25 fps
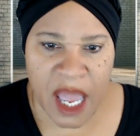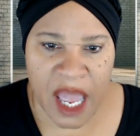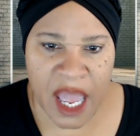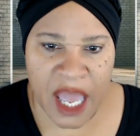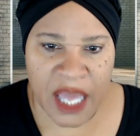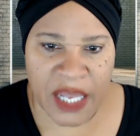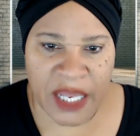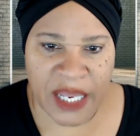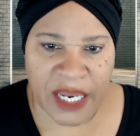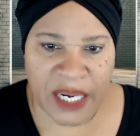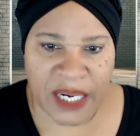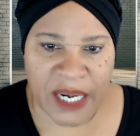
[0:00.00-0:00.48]

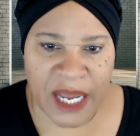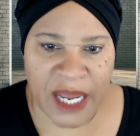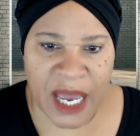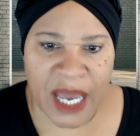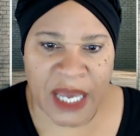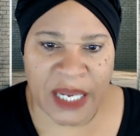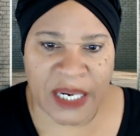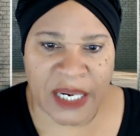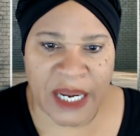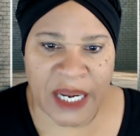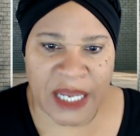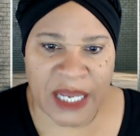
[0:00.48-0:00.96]
And then
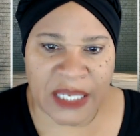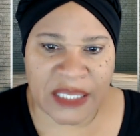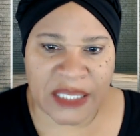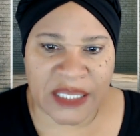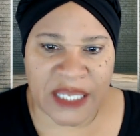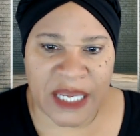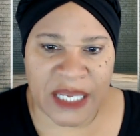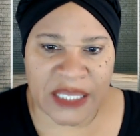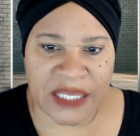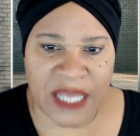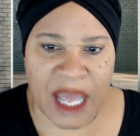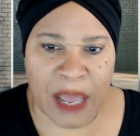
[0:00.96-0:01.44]
Annette
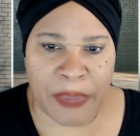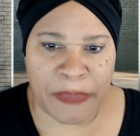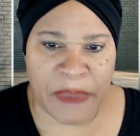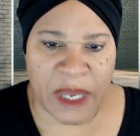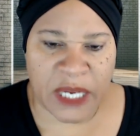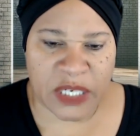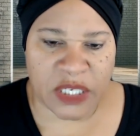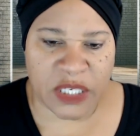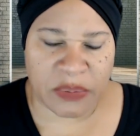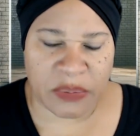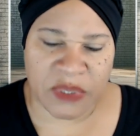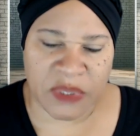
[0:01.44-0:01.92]
says, I
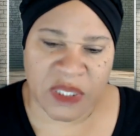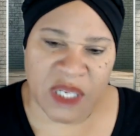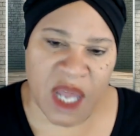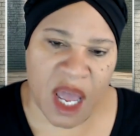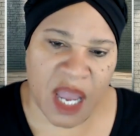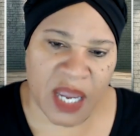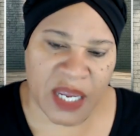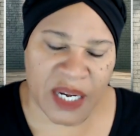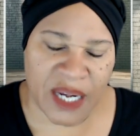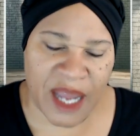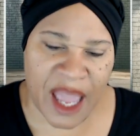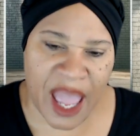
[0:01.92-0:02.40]
bet she was
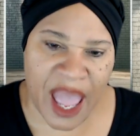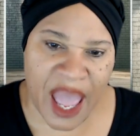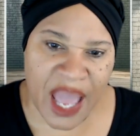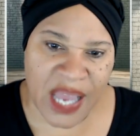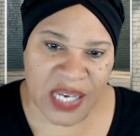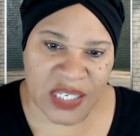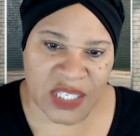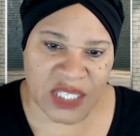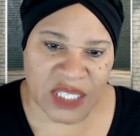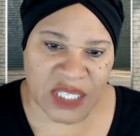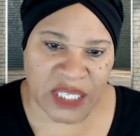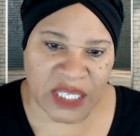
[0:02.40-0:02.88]
talking to
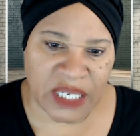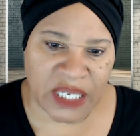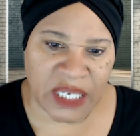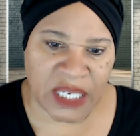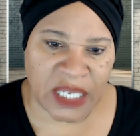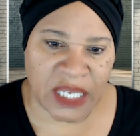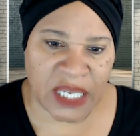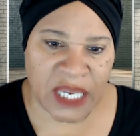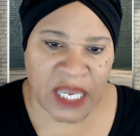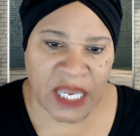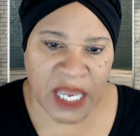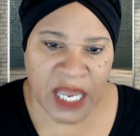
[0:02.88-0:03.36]

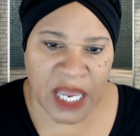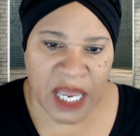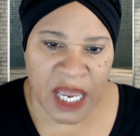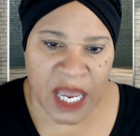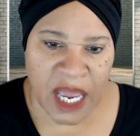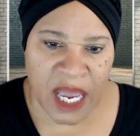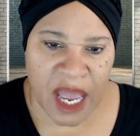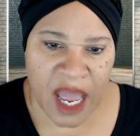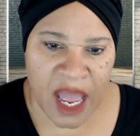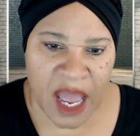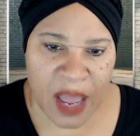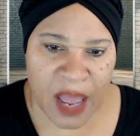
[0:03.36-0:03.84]
Ashley.
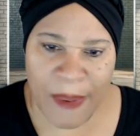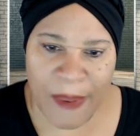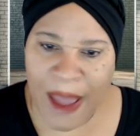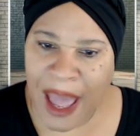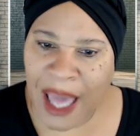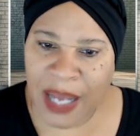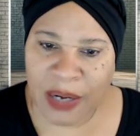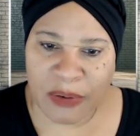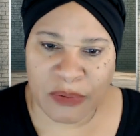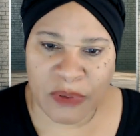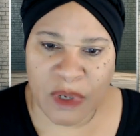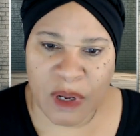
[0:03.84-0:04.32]
Um,
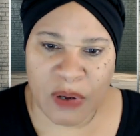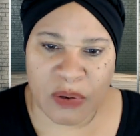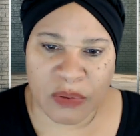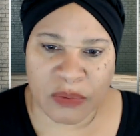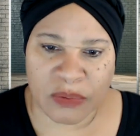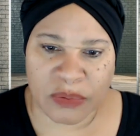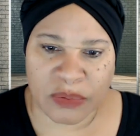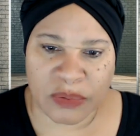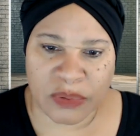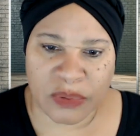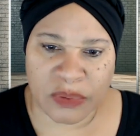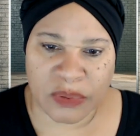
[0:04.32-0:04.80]
I don't
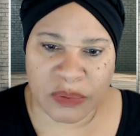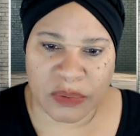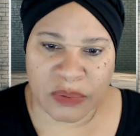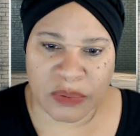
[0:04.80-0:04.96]
know.